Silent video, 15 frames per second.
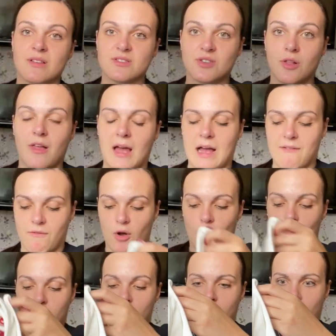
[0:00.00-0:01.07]
it's not like I've got
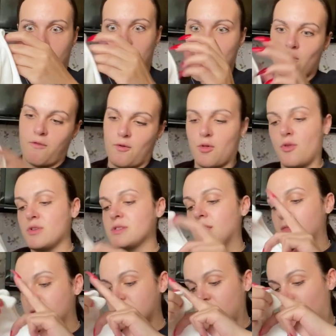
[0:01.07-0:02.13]
enough colors in
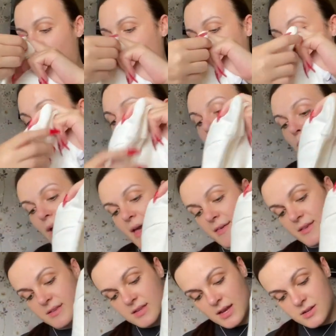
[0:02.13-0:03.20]
this top already, but I wear
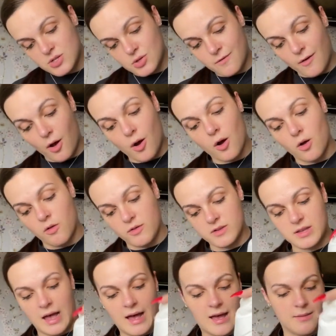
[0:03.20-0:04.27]
this kind of stuff all the
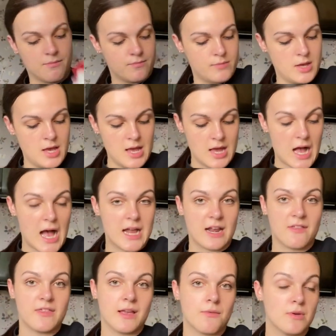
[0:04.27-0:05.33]
time. And I
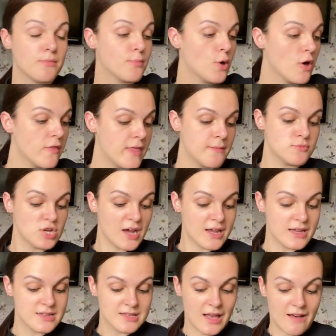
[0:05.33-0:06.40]
think with both them
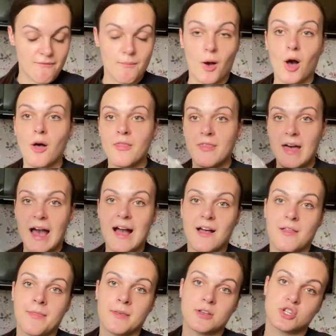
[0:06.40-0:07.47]
jackets that I've bought, that
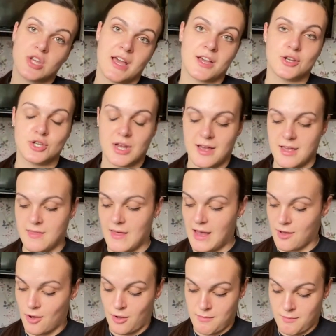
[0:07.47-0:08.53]
and the checkered jacket that I
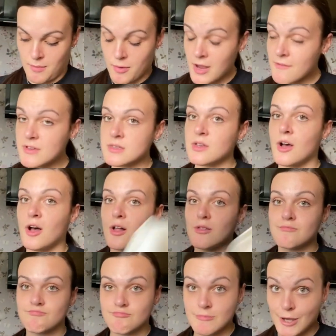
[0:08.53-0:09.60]
got in my previous haul,
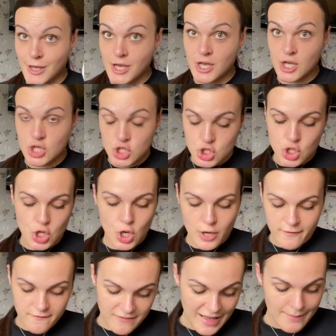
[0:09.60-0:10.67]
it's gonna go
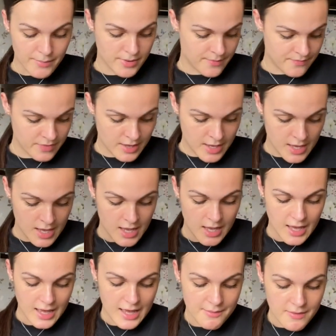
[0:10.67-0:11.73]
fab.
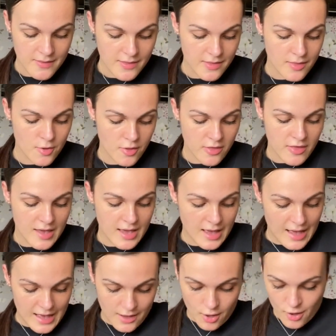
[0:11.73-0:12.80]
Another thing
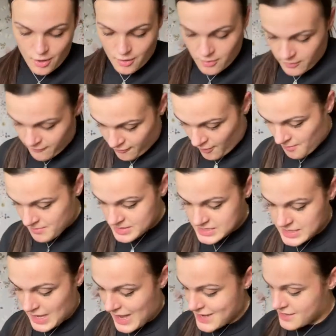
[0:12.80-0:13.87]
I got from this
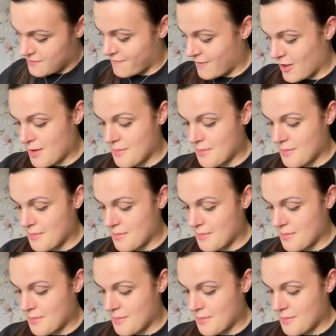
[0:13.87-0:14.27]
guy for